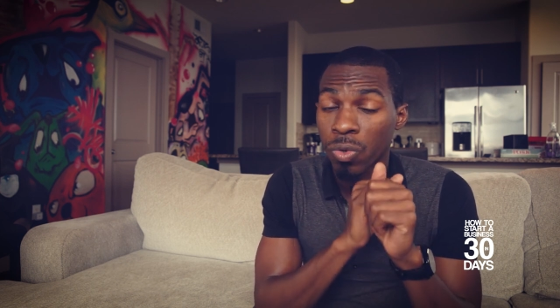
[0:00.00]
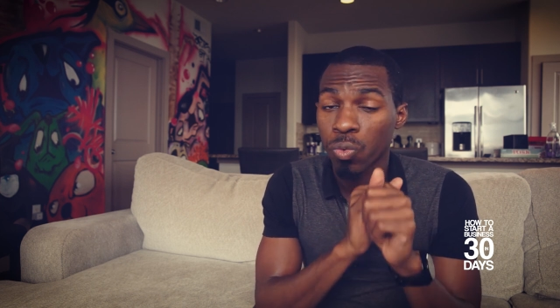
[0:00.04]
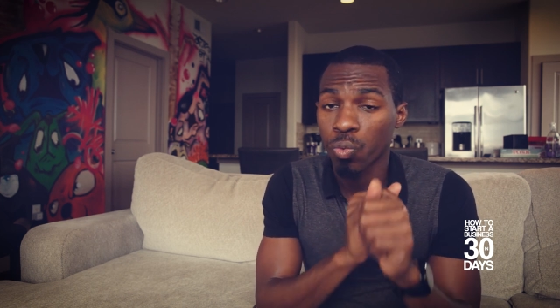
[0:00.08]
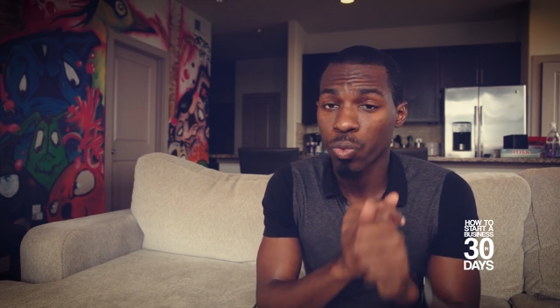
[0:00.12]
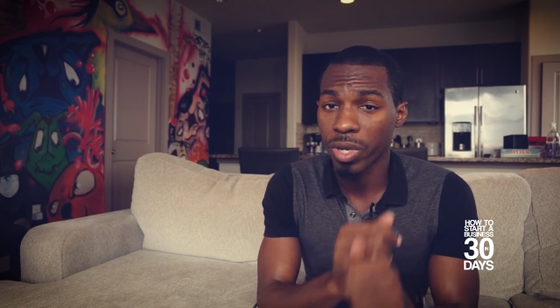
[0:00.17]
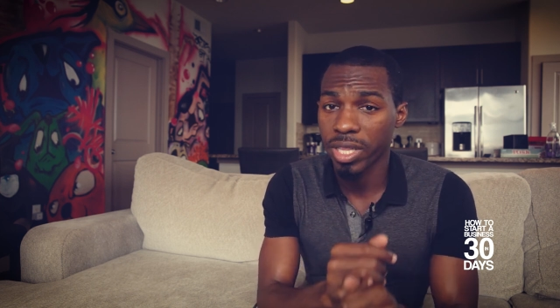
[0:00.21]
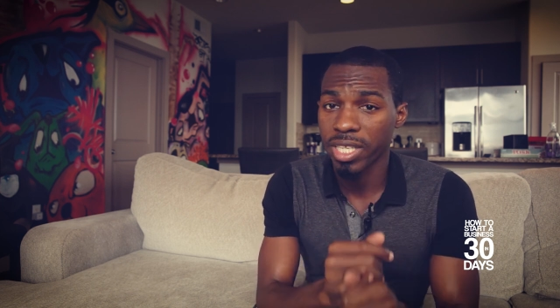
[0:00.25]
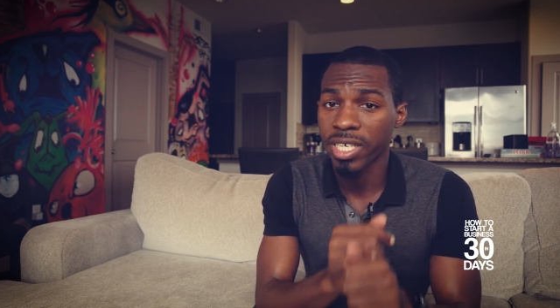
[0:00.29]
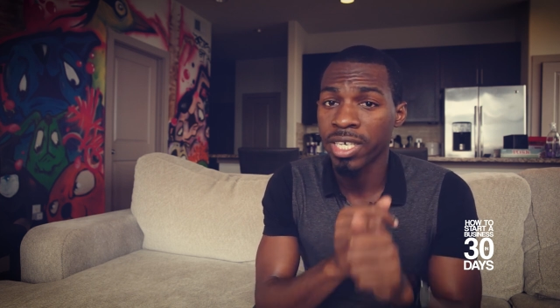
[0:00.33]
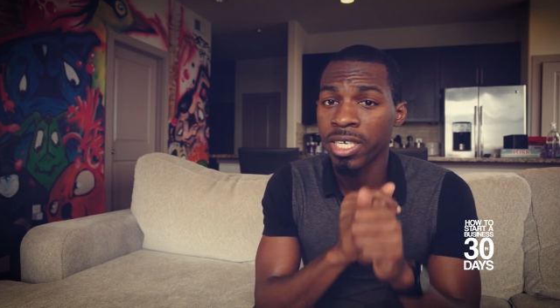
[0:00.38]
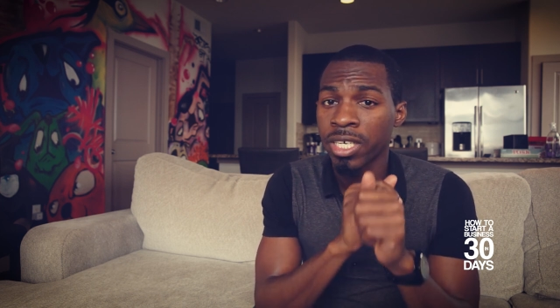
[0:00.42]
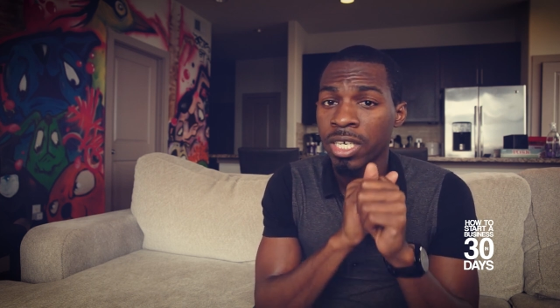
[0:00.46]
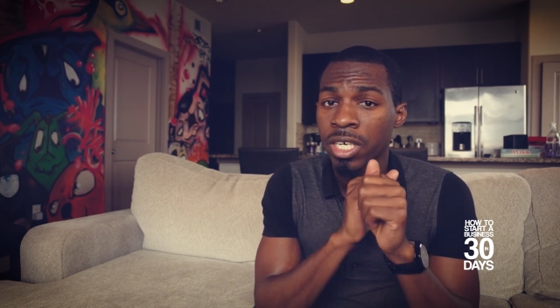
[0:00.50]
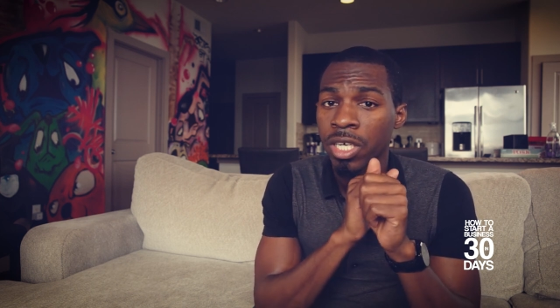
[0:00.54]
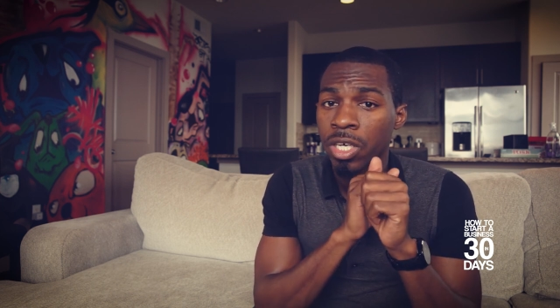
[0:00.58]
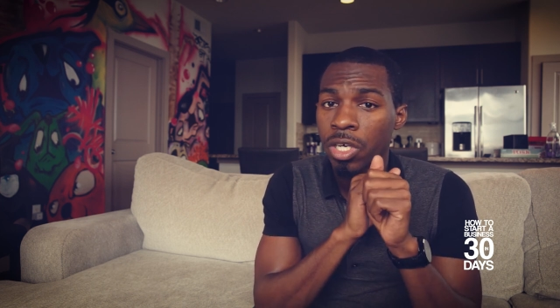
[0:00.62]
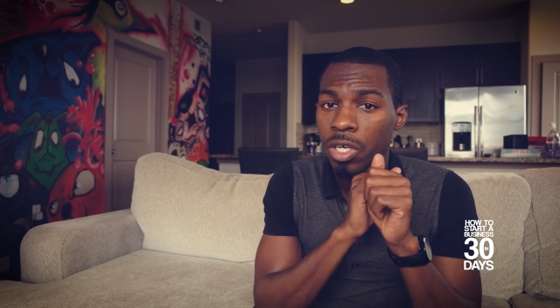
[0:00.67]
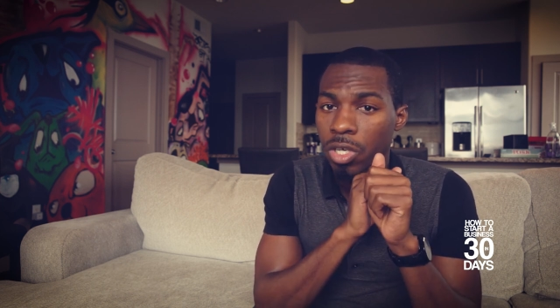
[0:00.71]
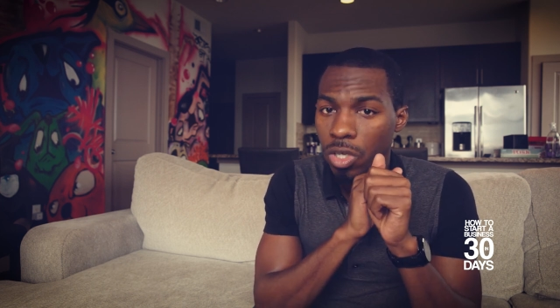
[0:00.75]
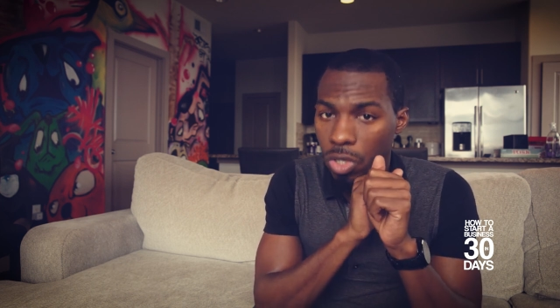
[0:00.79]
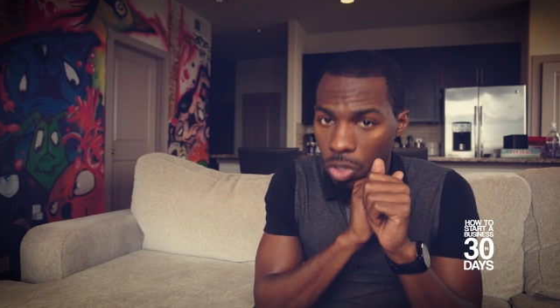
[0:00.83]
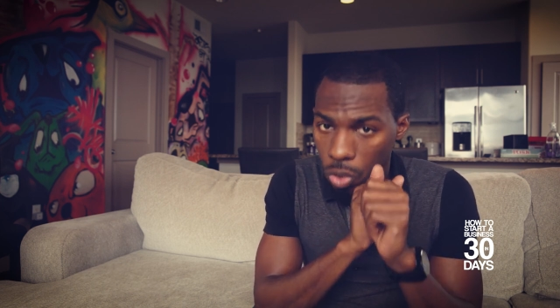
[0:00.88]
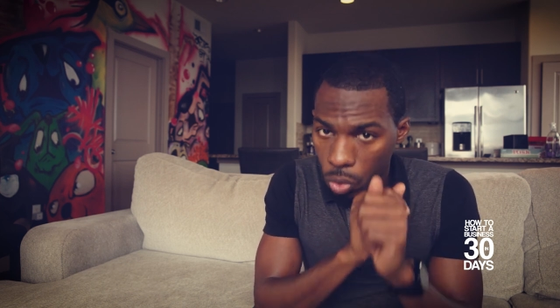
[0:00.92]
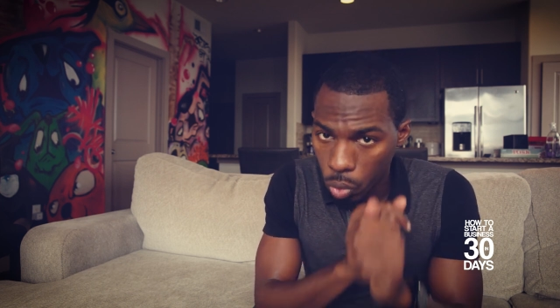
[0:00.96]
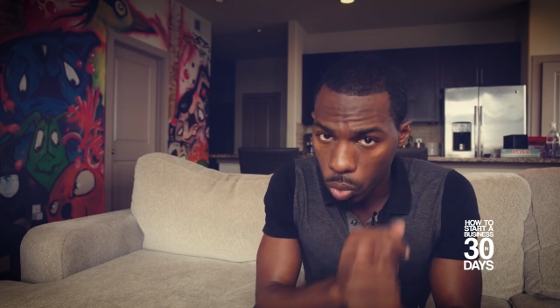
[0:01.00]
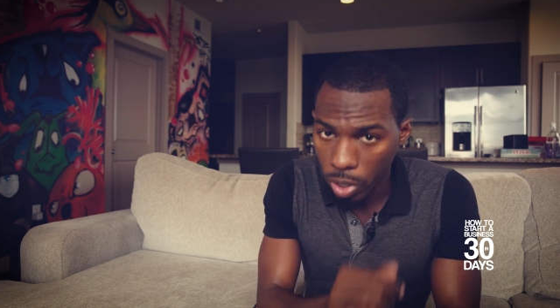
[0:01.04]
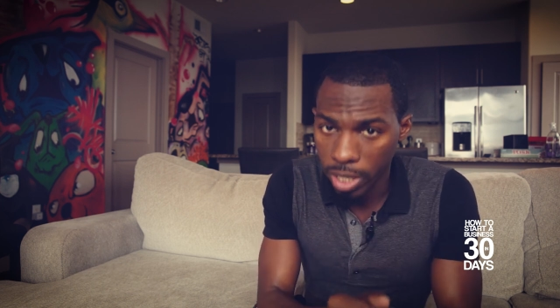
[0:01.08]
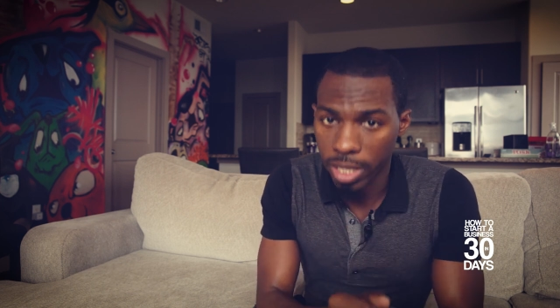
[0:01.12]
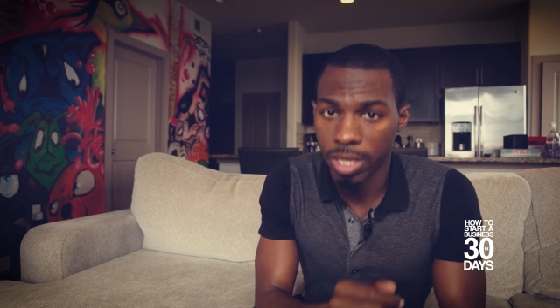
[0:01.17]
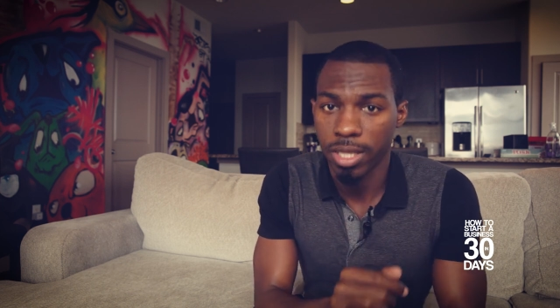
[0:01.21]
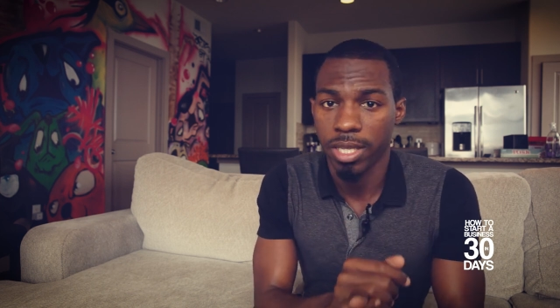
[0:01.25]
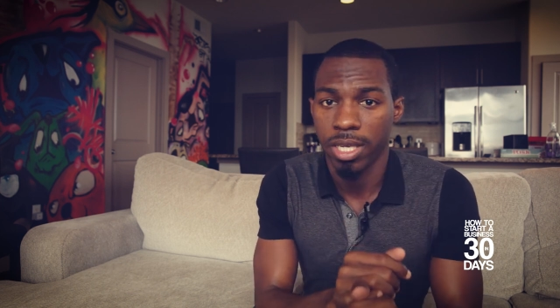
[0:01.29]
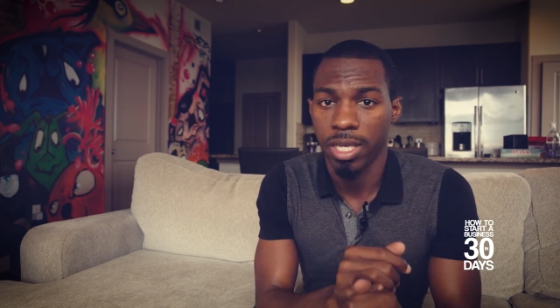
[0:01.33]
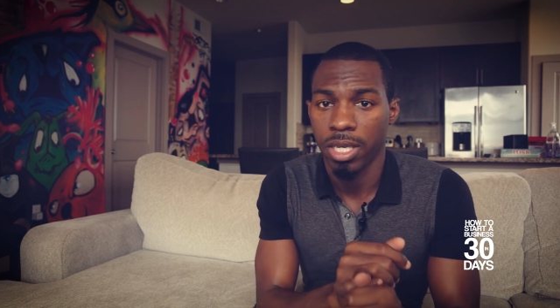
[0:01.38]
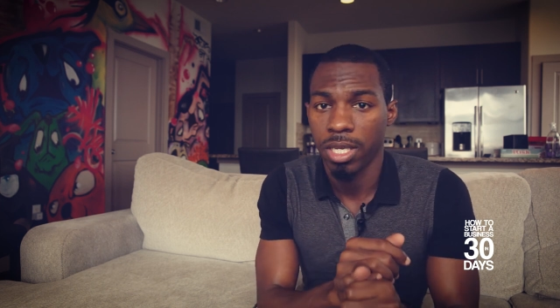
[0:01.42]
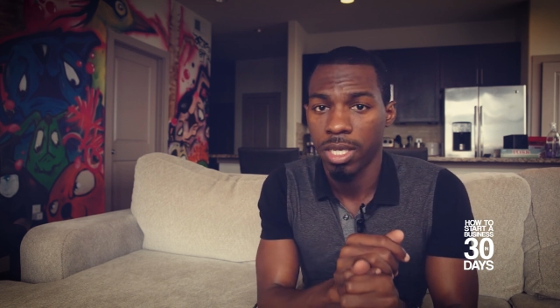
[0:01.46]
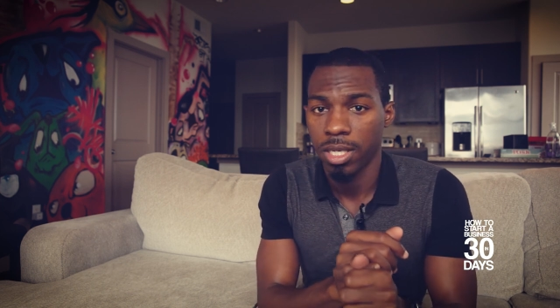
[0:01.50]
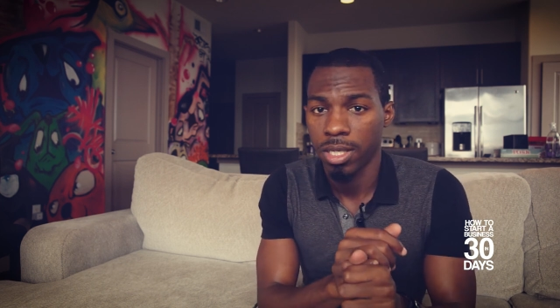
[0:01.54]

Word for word: really quickly.